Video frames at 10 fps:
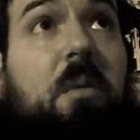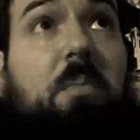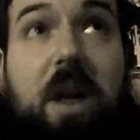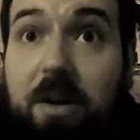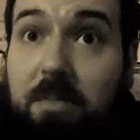
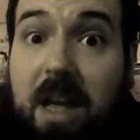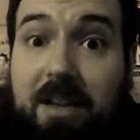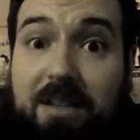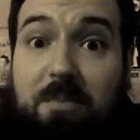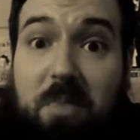Better
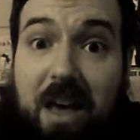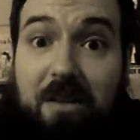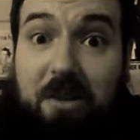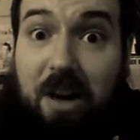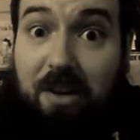match than
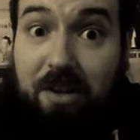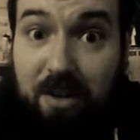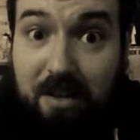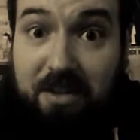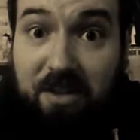Battleground
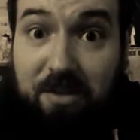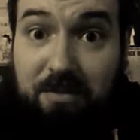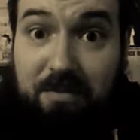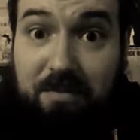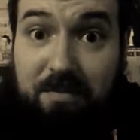also,
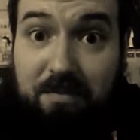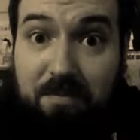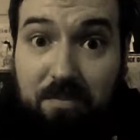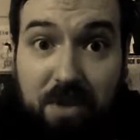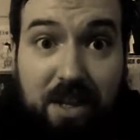
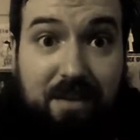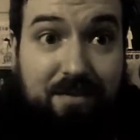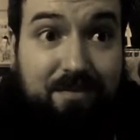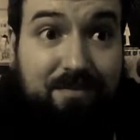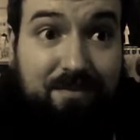but
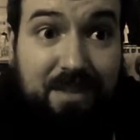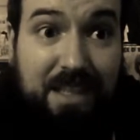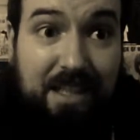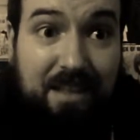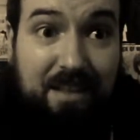
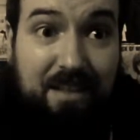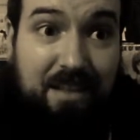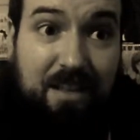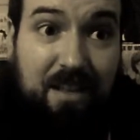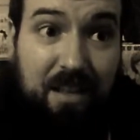still
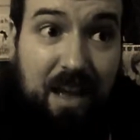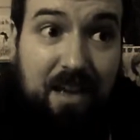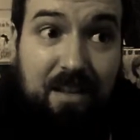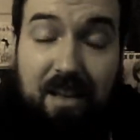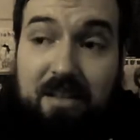
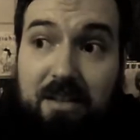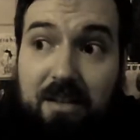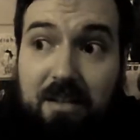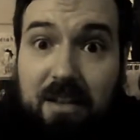lackluster.